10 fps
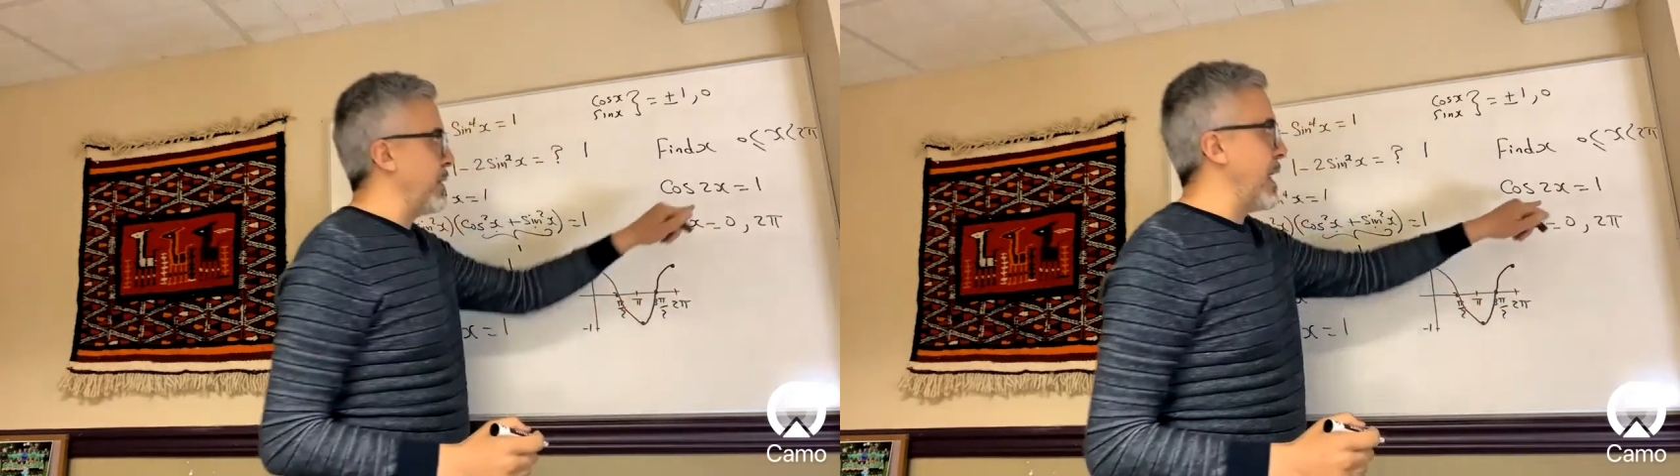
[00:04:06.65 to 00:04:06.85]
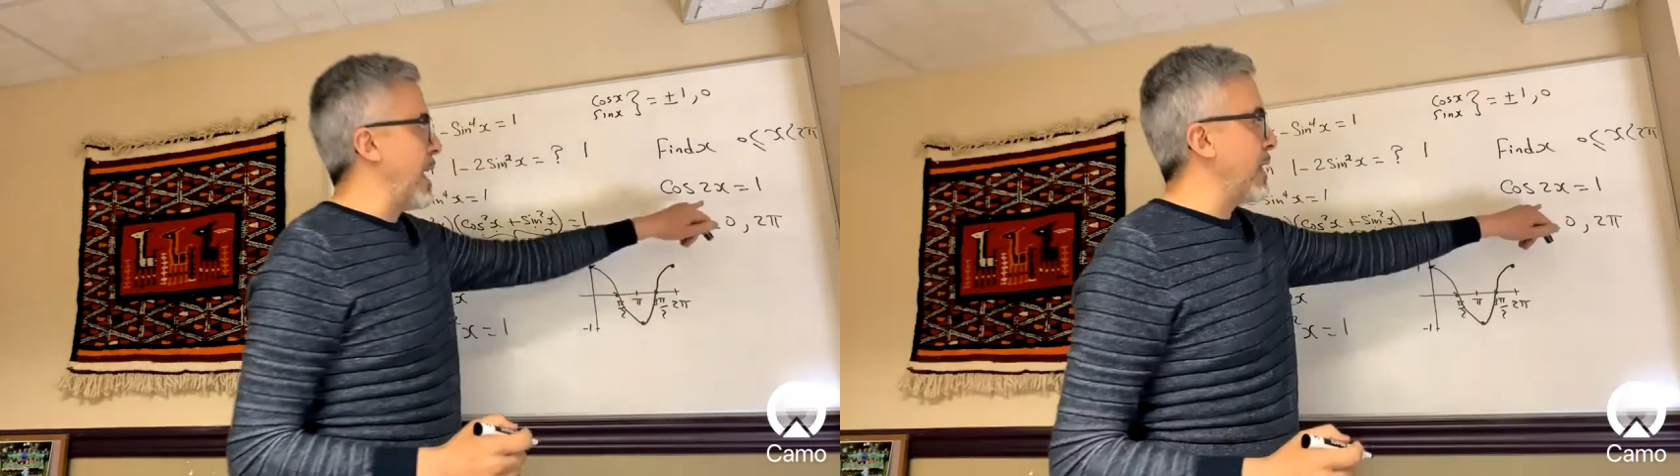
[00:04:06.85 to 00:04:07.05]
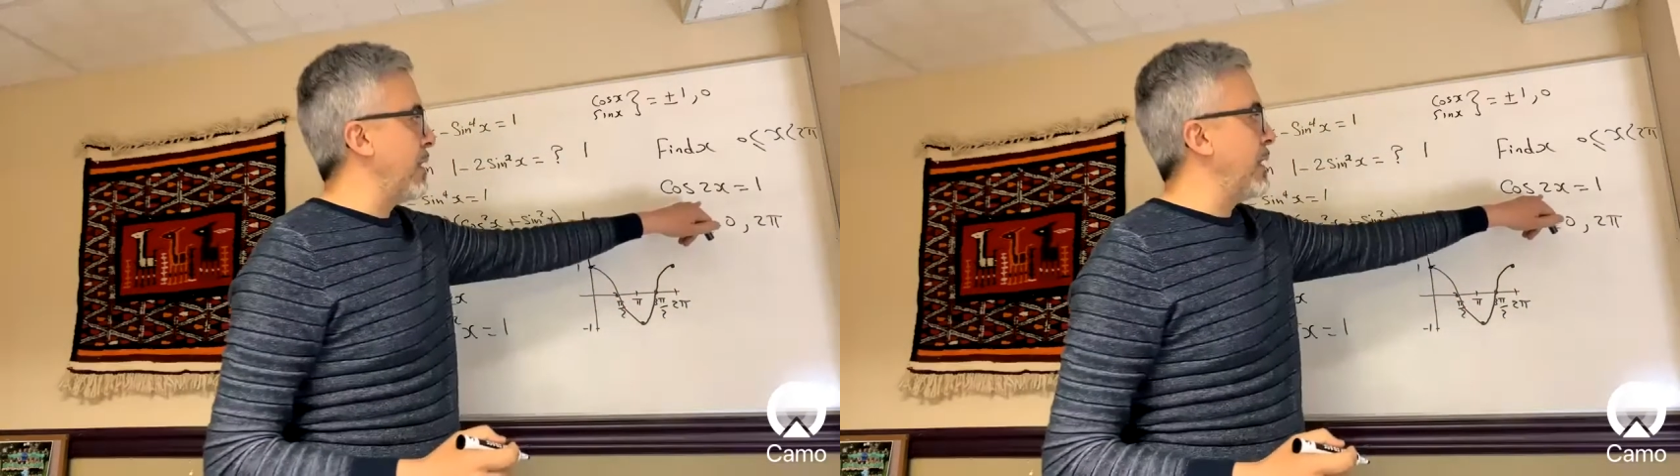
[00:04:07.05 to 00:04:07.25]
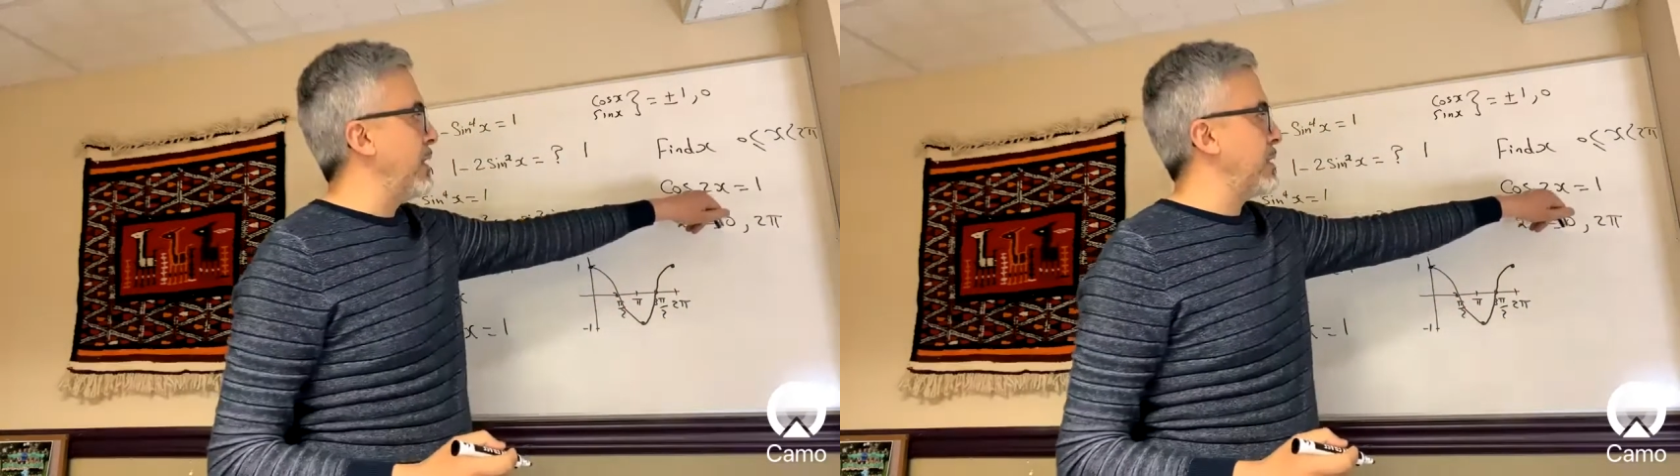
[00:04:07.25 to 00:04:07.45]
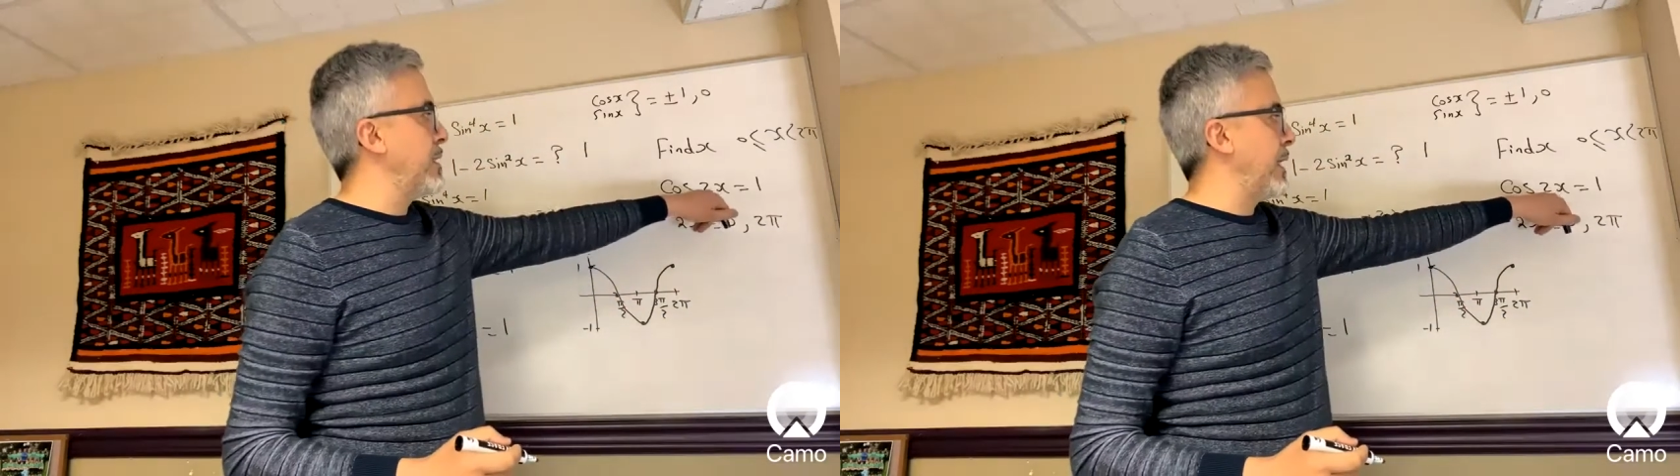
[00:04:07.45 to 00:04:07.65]
the angle here
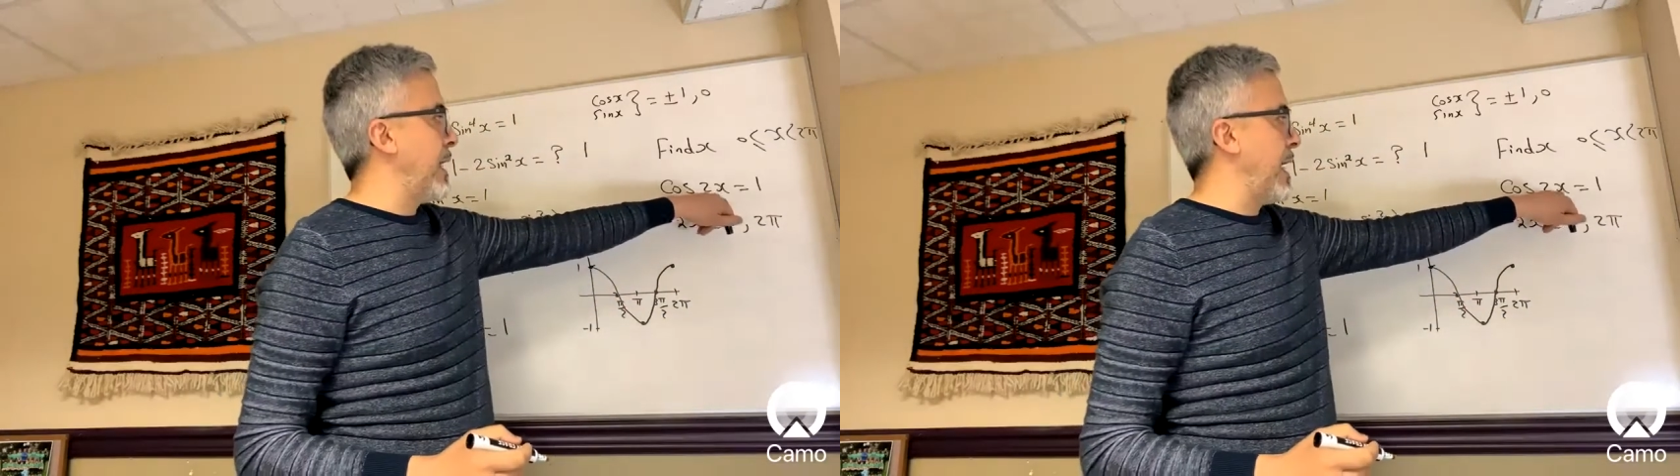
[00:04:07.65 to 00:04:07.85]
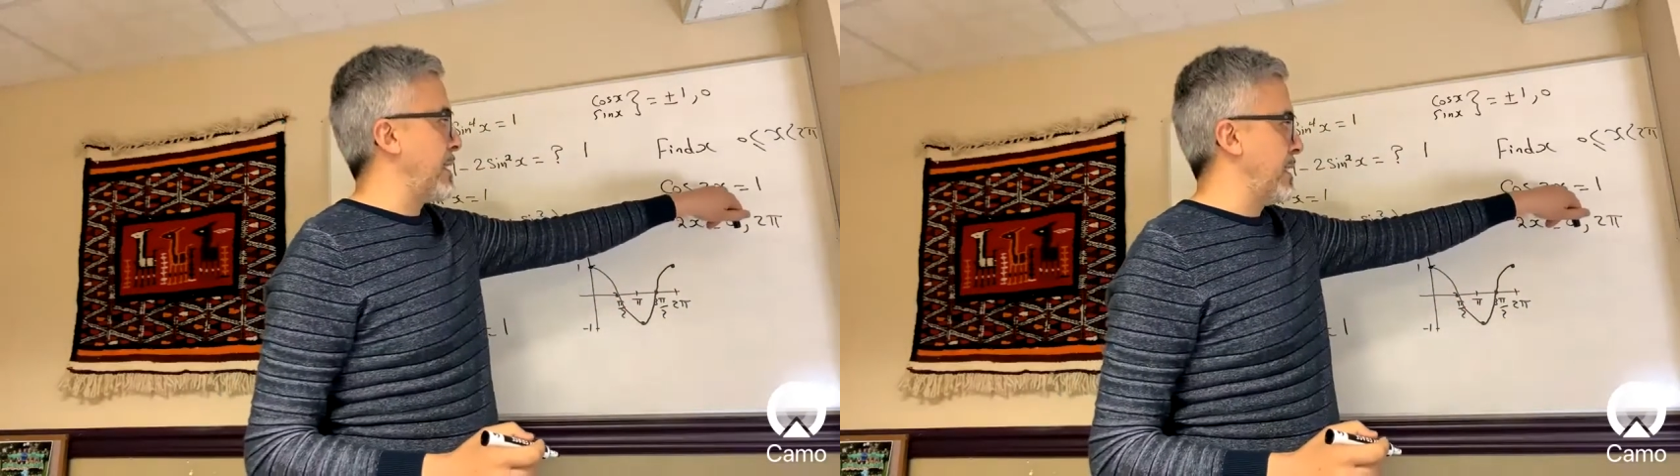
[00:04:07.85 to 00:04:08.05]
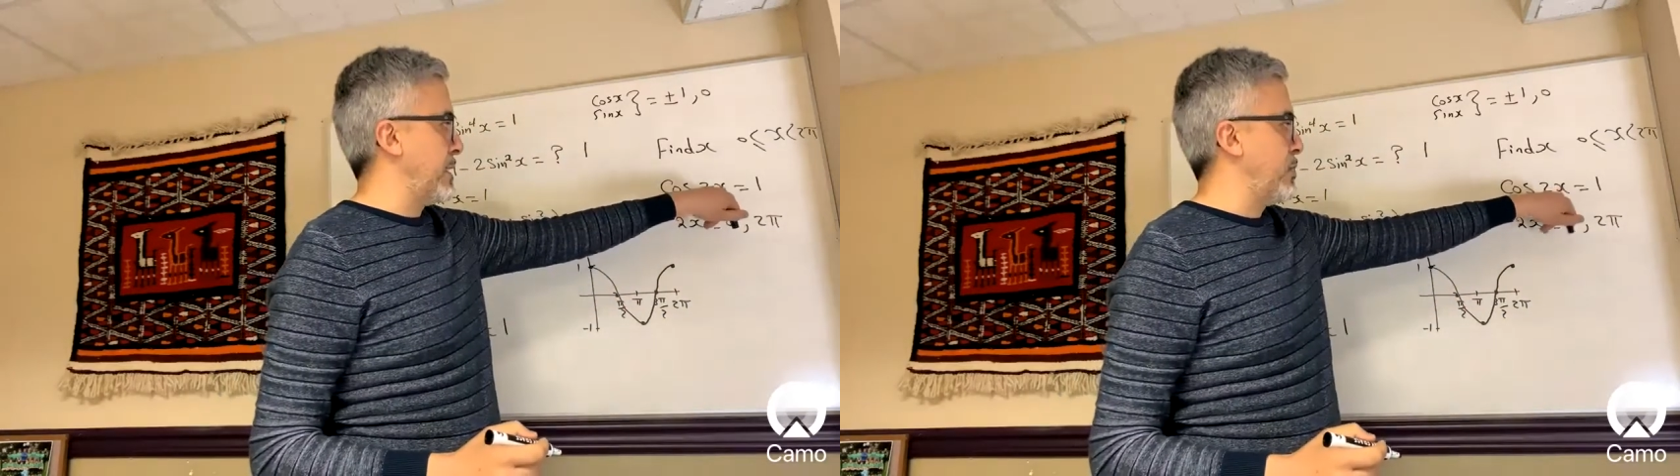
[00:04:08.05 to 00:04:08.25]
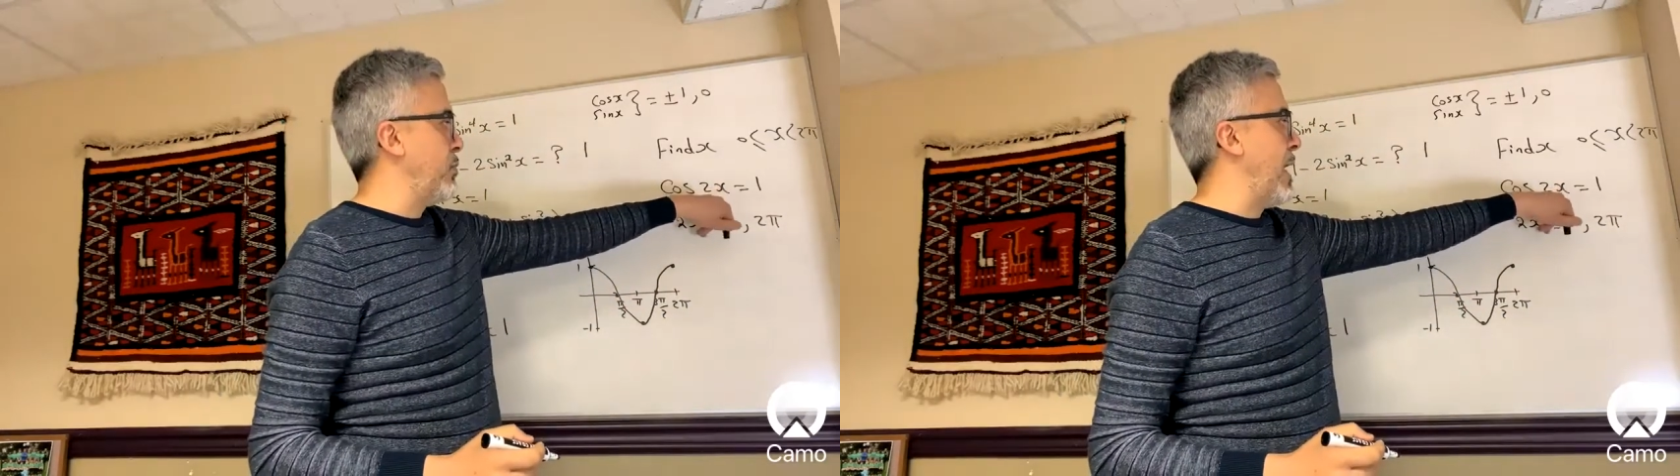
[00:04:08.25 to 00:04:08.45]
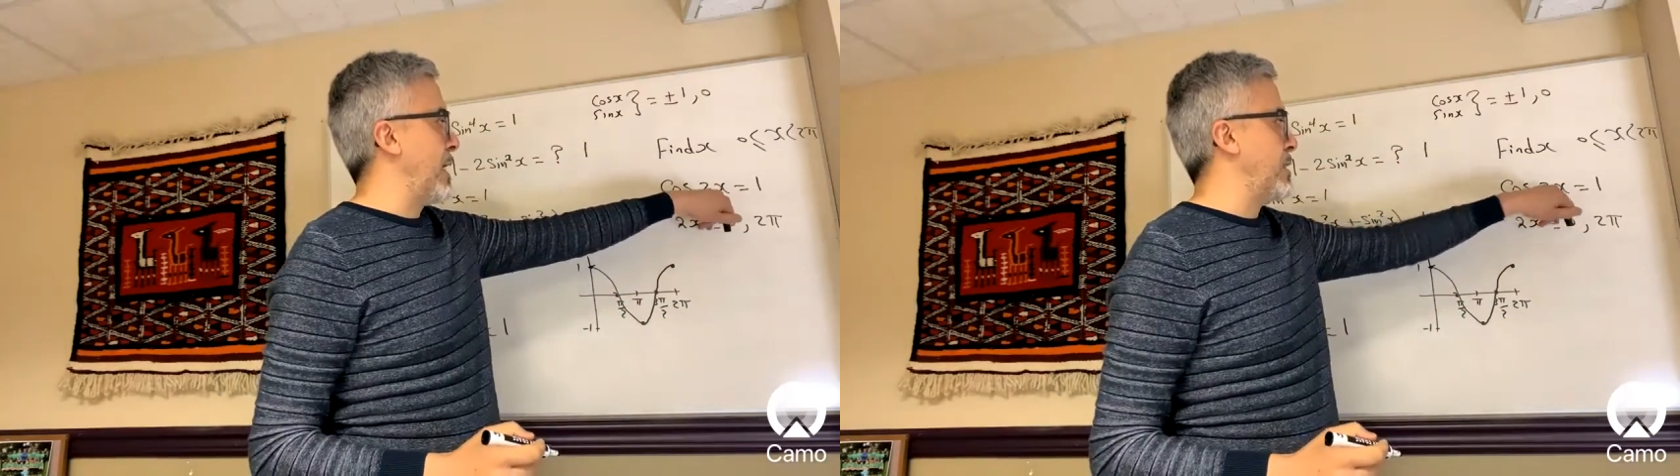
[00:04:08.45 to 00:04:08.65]
is not x, it's
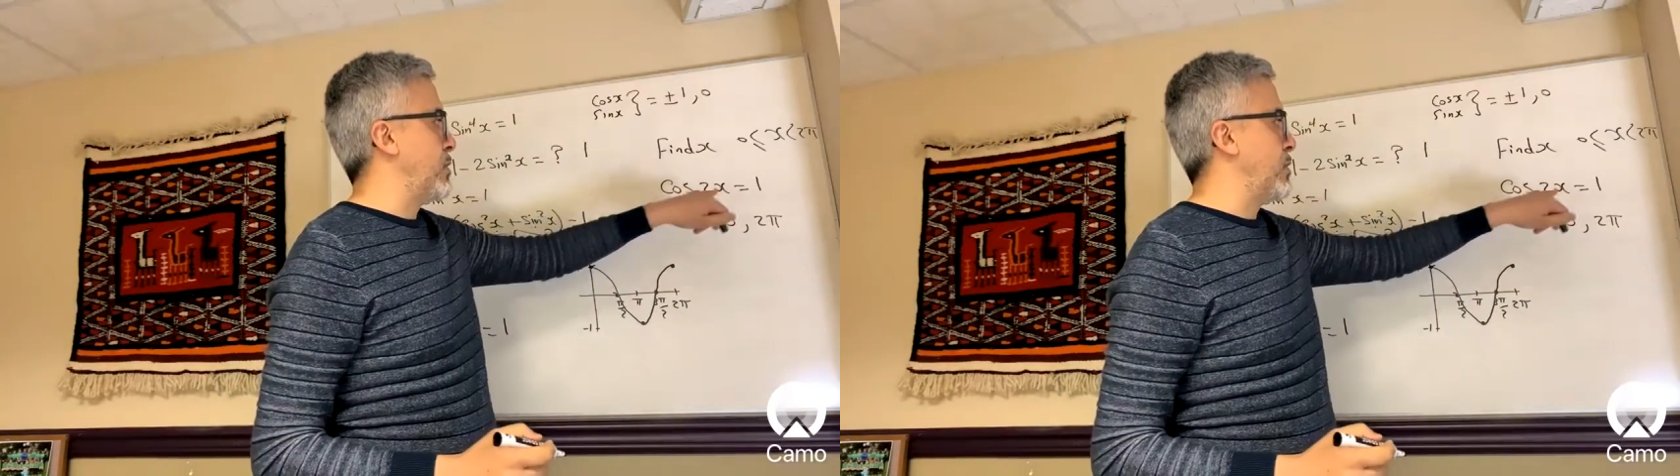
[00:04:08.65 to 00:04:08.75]
2x.